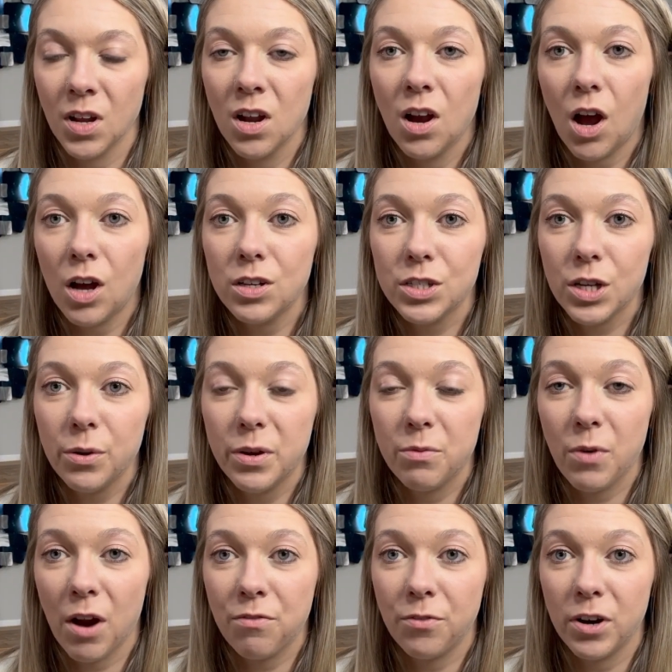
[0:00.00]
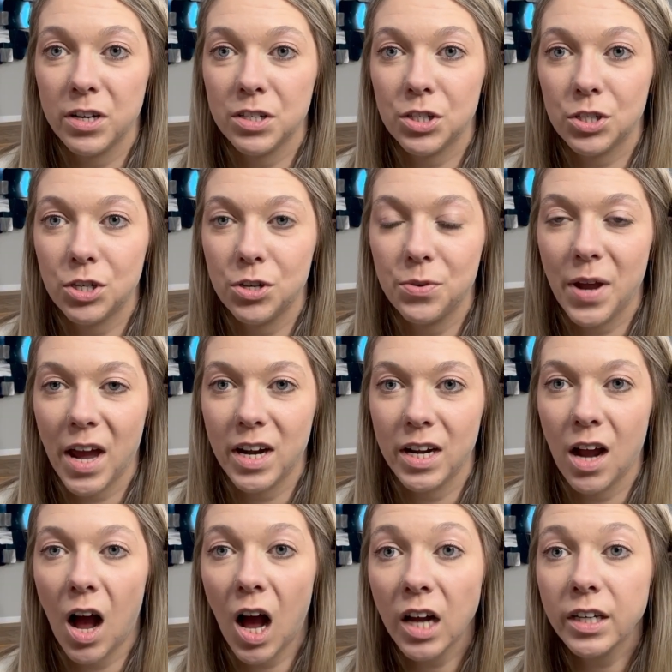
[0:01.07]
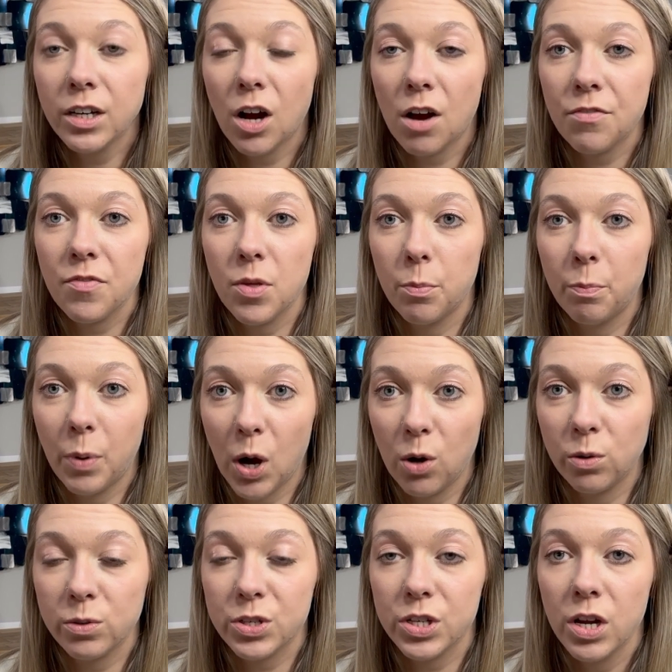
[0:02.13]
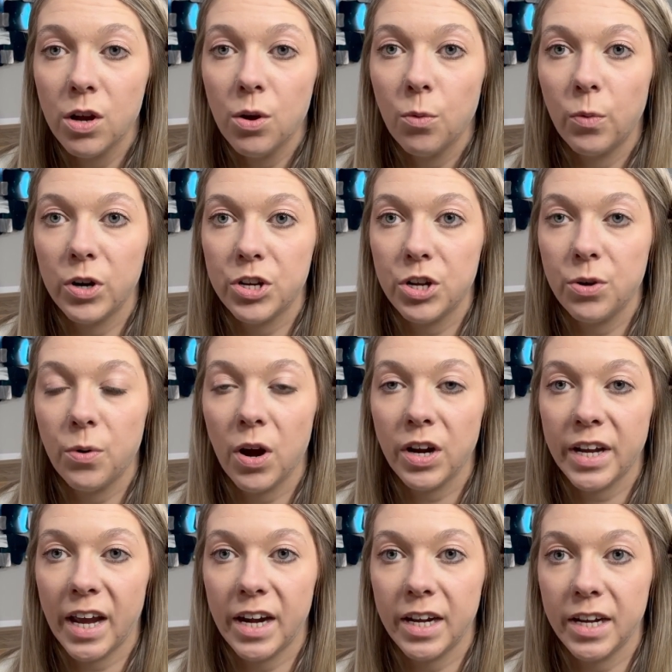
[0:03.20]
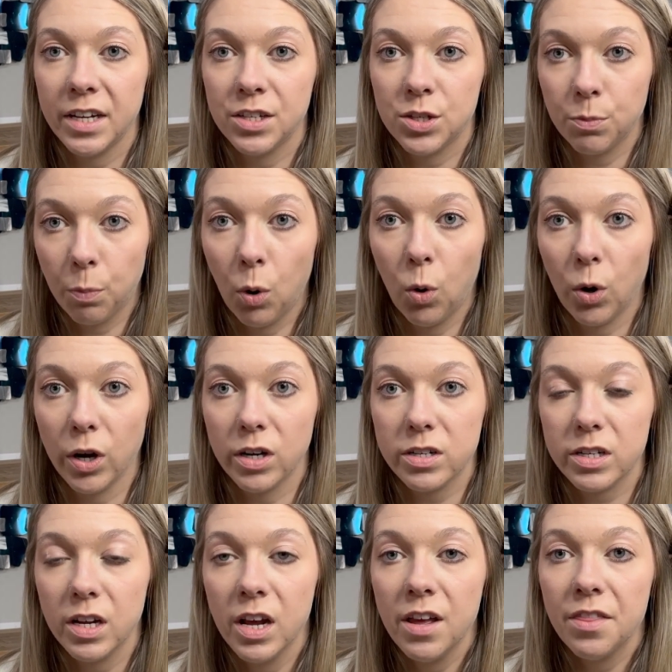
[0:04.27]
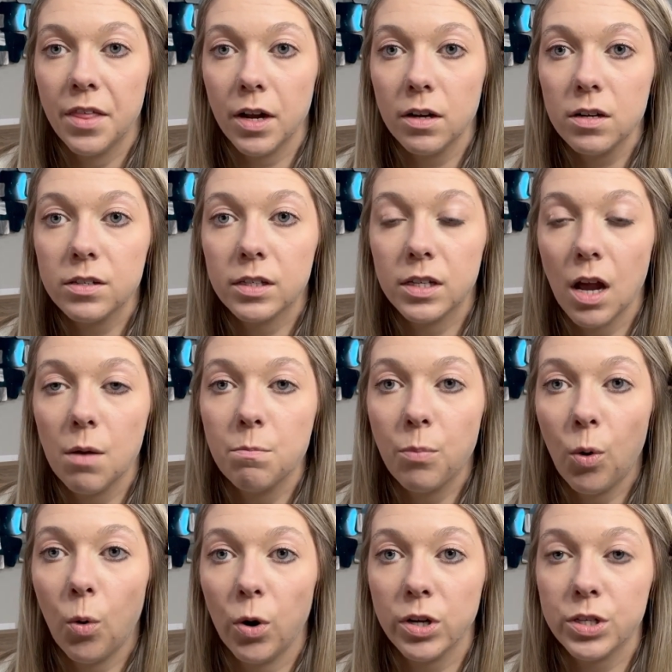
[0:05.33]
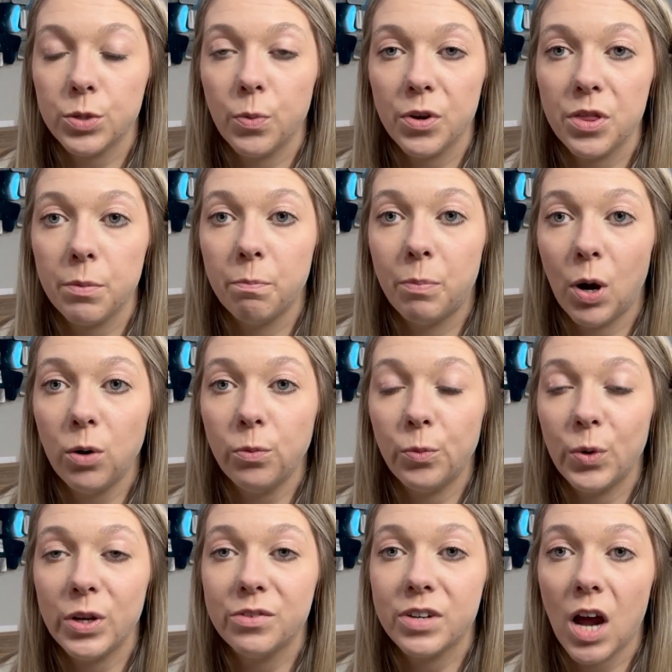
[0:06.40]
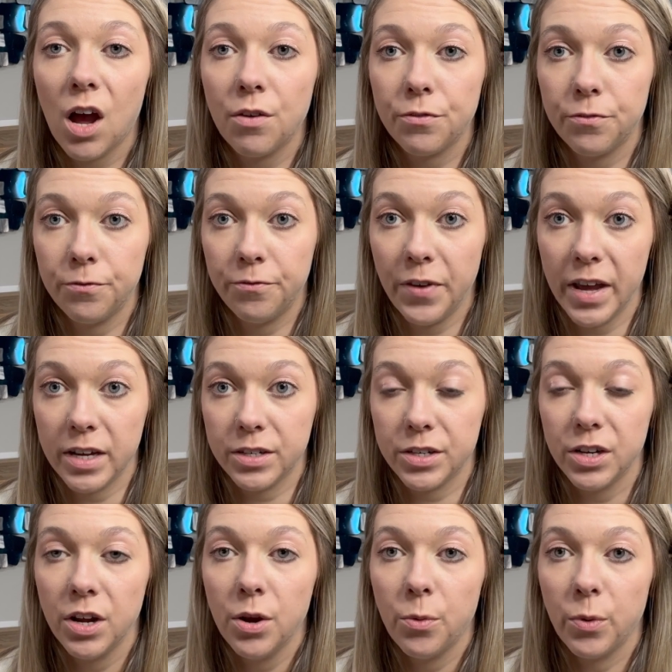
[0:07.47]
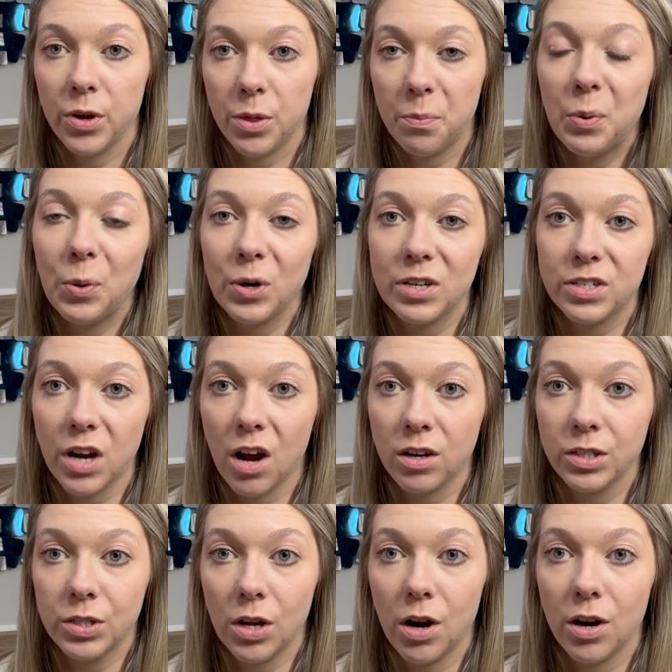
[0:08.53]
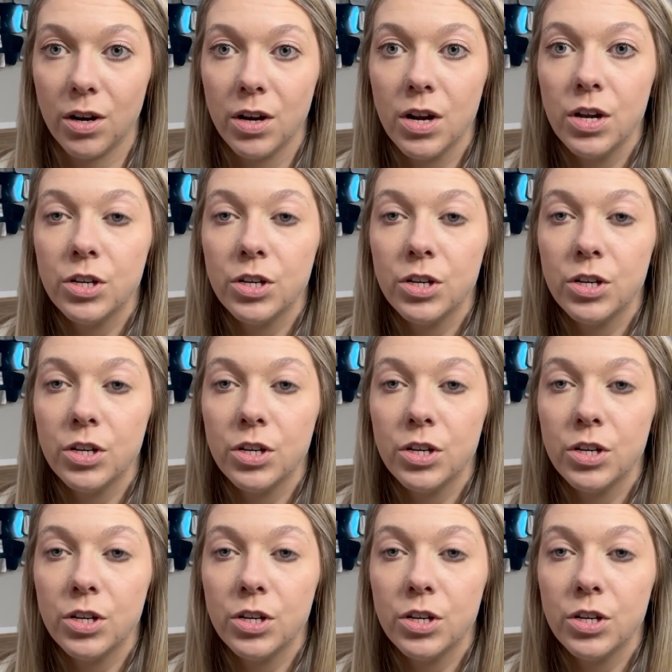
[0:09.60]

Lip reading: Also in reference to getting on and off the boat when you are getting into port, there are some ports where the boat will not fit where the port docks are.